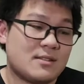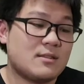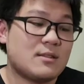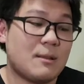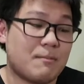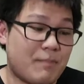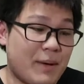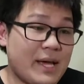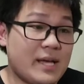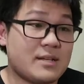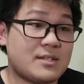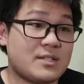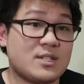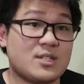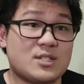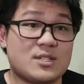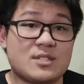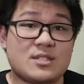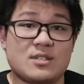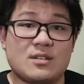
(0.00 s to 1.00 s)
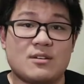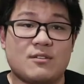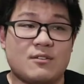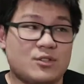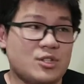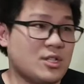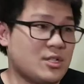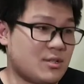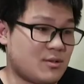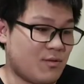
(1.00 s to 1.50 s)
The bass is
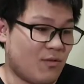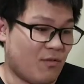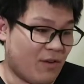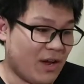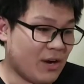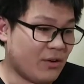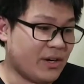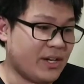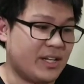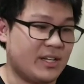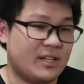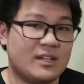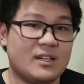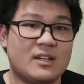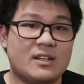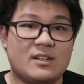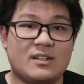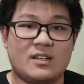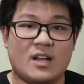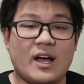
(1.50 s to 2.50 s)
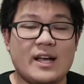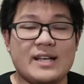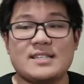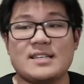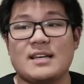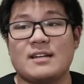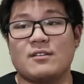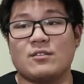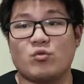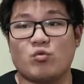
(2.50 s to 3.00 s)
just very nice
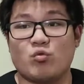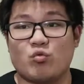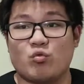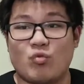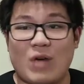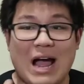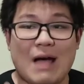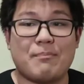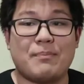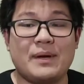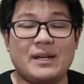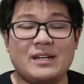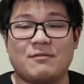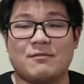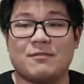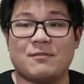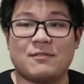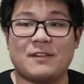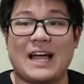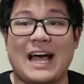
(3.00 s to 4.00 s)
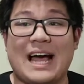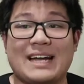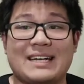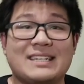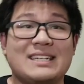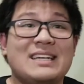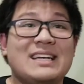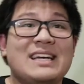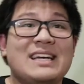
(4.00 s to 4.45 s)
and rapid and flat.